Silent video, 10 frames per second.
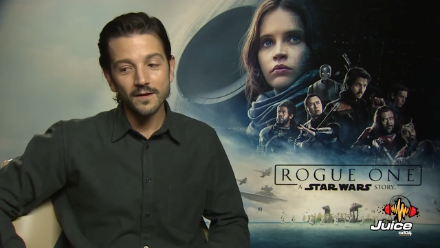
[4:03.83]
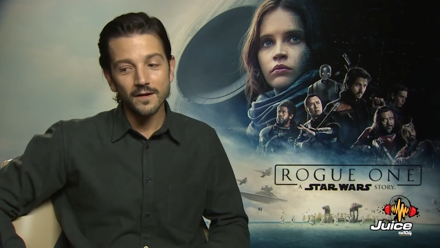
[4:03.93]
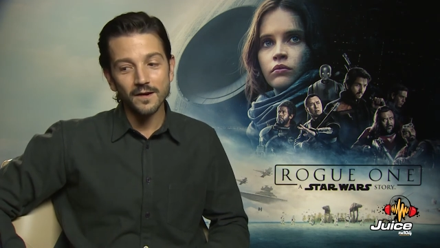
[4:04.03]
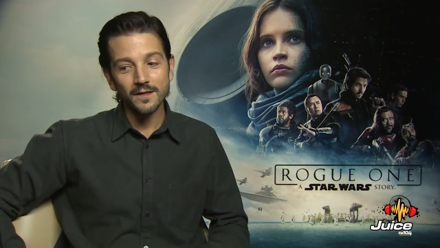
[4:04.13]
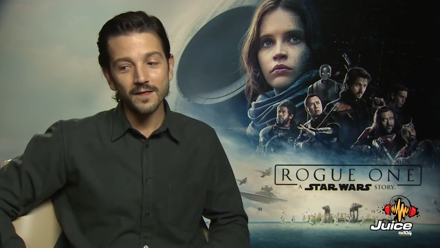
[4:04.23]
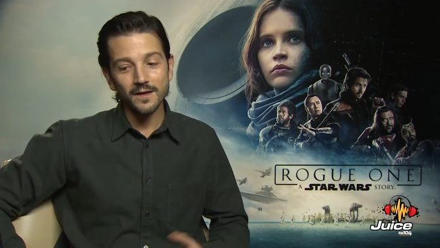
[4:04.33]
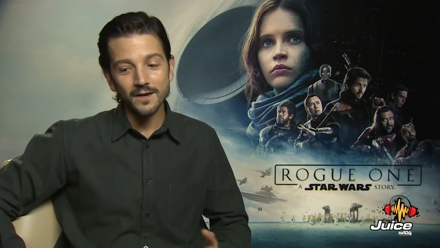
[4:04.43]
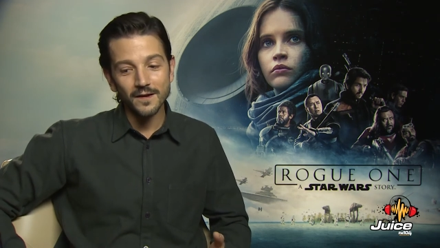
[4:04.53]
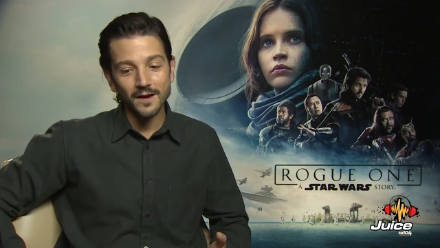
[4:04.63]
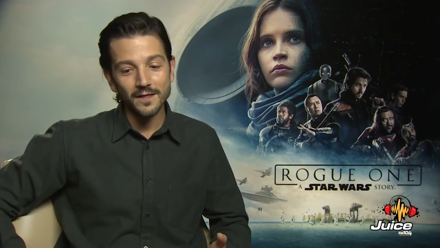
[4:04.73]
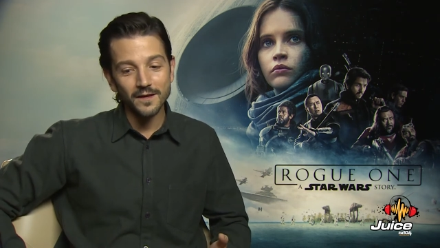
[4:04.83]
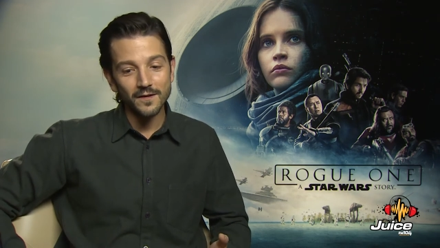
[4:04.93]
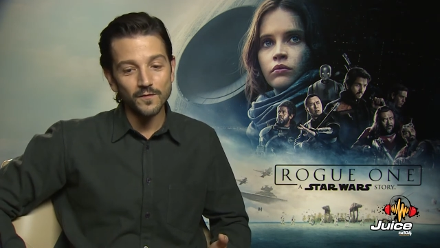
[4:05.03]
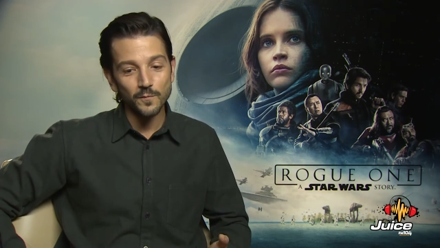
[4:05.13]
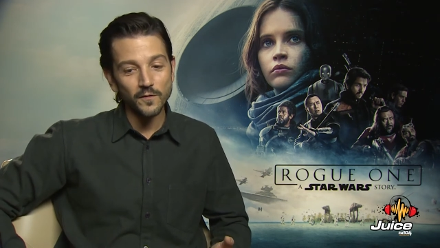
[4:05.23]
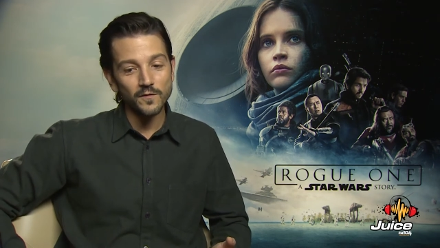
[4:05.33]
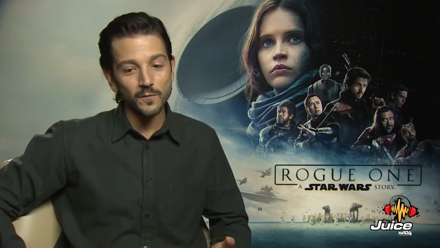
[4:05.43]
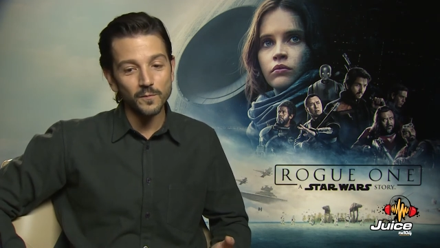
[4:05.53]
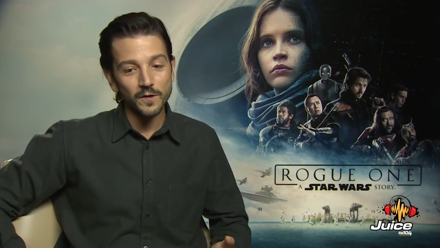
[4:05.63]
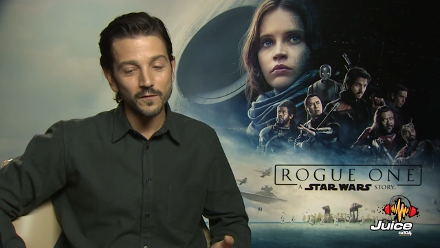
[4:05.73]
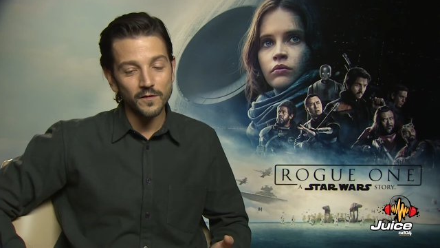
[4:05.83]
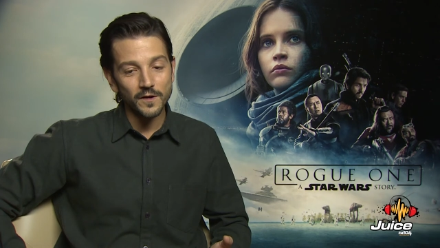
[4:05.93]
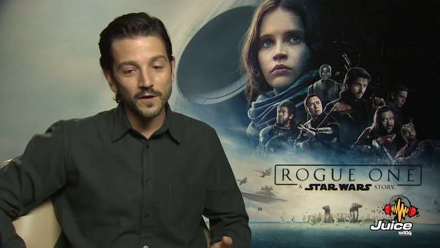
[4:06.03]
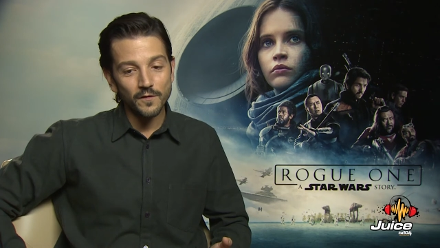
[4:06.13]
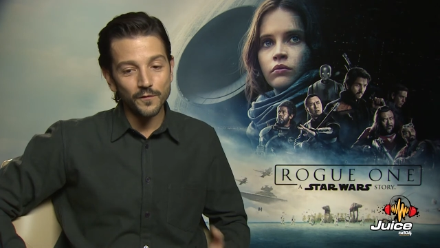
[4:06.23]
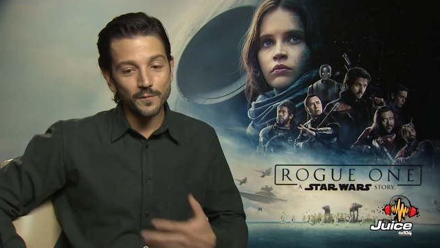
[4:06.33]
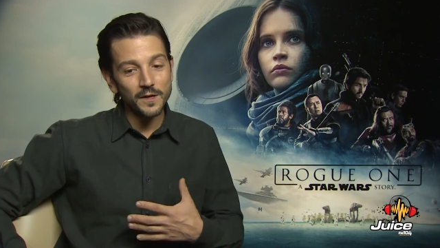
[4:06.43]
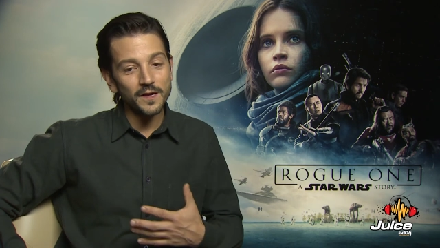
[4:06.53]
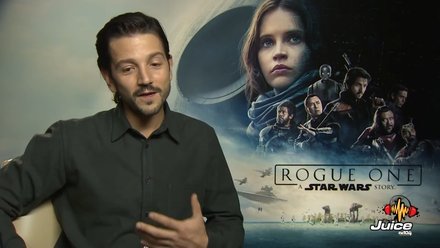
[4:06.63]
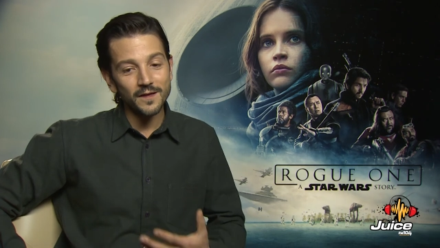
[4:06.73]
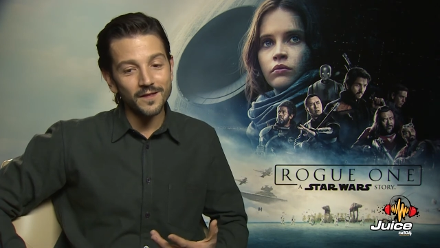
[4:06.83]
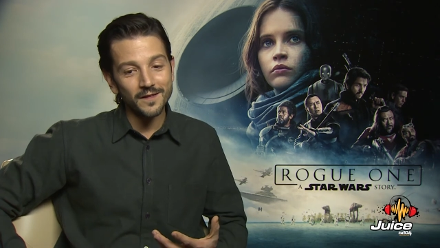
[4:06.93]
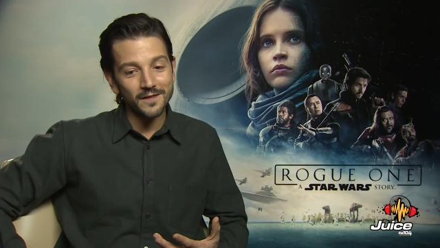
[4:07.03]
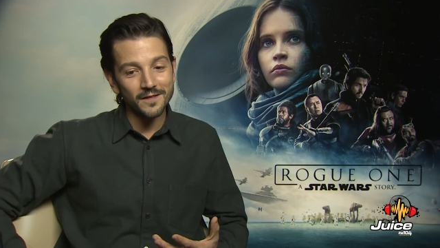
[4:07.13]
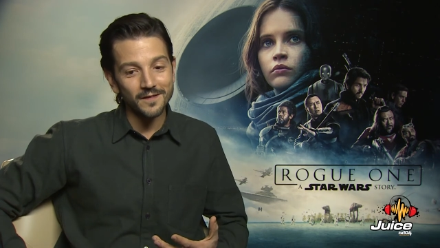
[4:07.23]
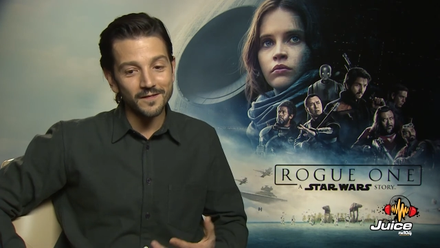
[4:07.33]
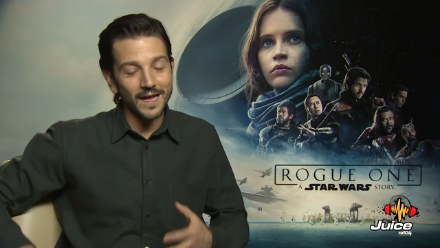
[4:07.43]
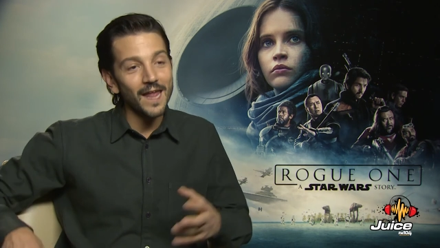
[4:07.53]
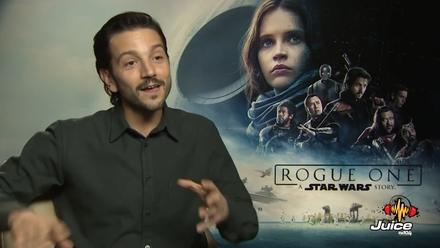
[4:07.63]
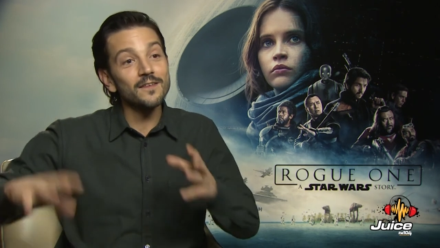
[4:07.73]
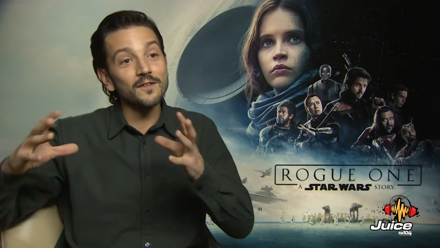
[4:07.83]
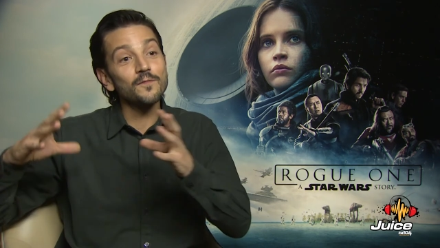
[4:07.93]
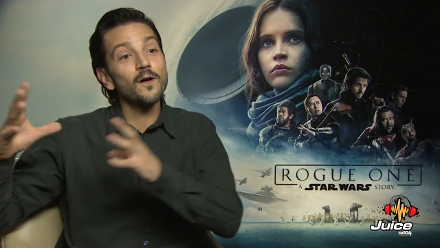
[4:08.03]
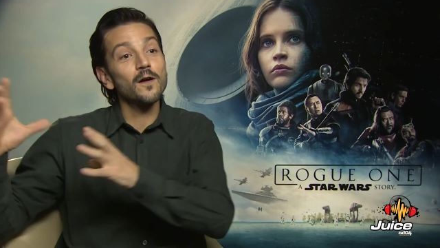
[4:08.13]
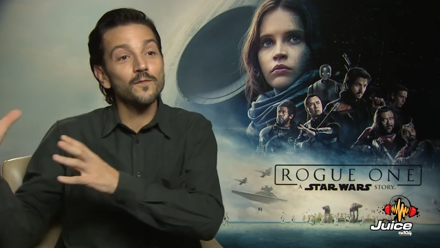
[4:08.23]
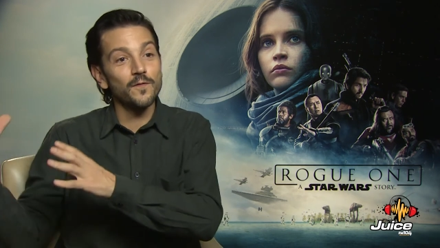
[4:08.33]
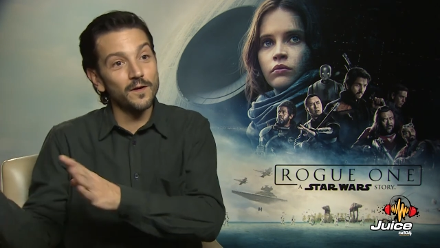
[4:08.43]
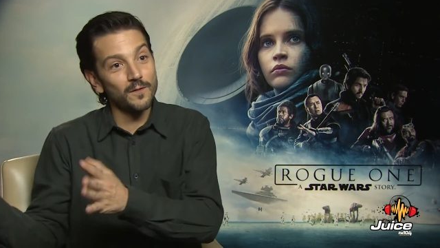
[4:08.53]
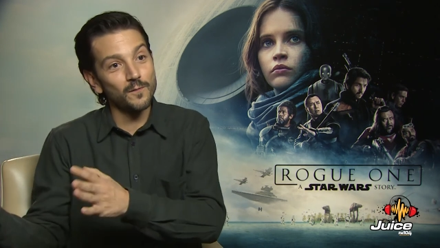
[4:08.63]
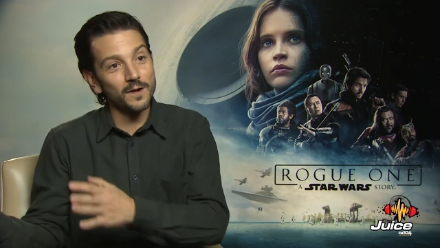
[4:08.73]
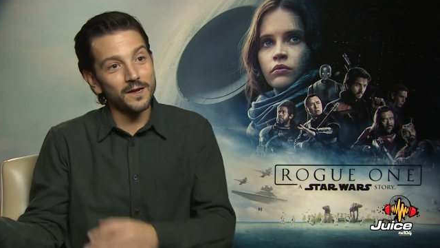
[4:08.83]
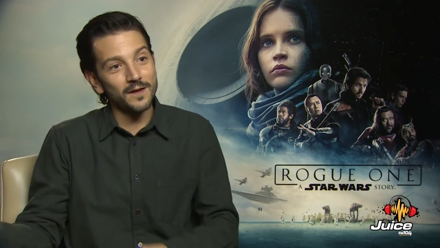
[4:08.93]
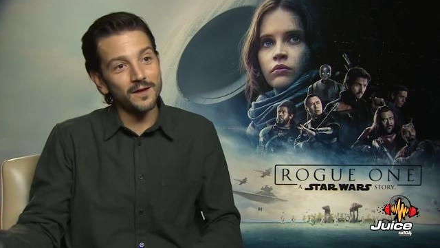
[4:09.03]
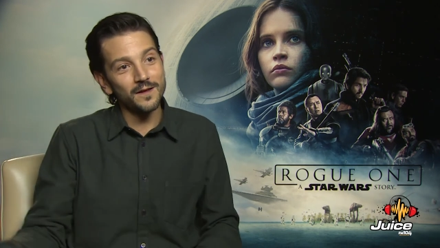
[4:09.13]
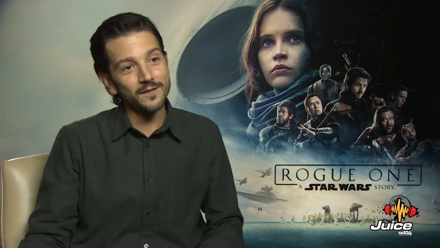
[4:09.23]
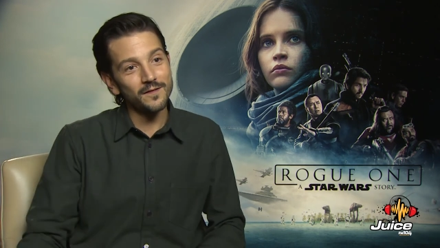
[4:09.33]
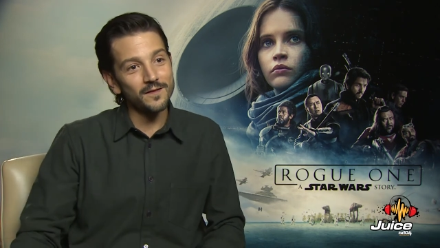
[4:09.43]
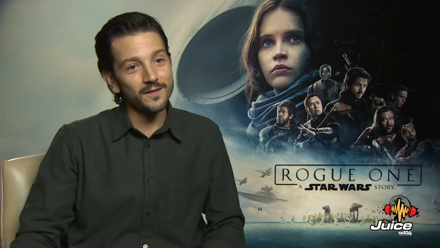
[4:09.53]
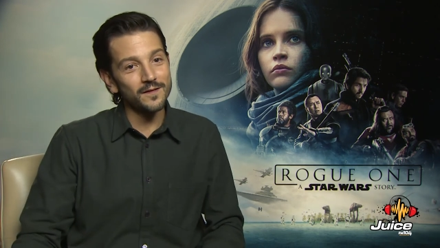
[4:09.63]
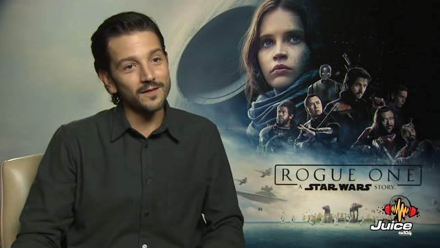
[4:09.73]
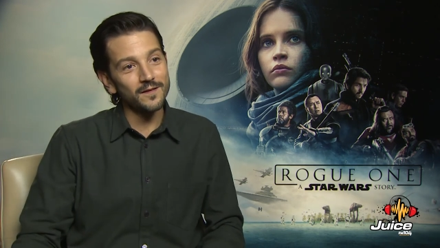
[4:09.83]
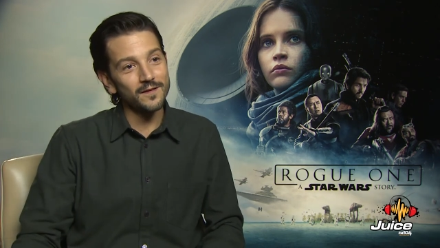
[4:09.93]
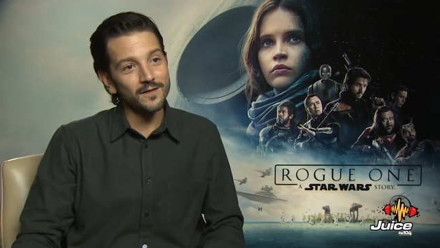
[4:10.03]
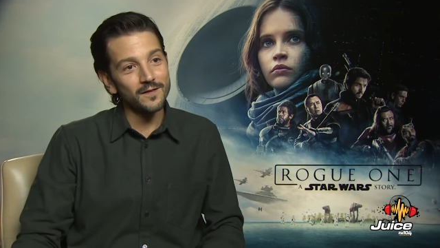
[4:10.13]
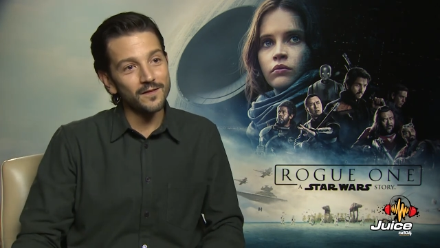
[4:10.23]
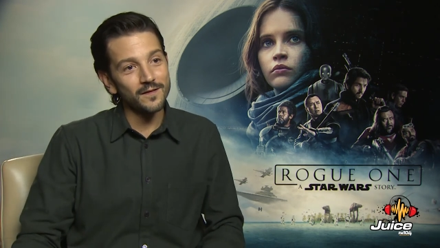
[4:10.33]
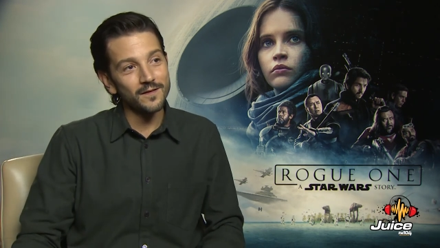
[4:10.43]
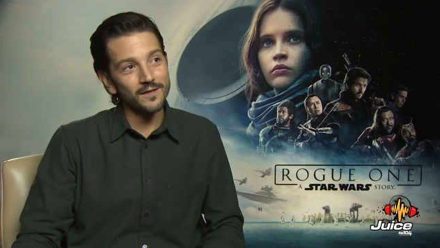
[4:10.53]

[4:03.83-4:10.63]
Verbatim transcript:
Speaker 1: and I think I think it's possible because for me, this galaxy far far away is, is, is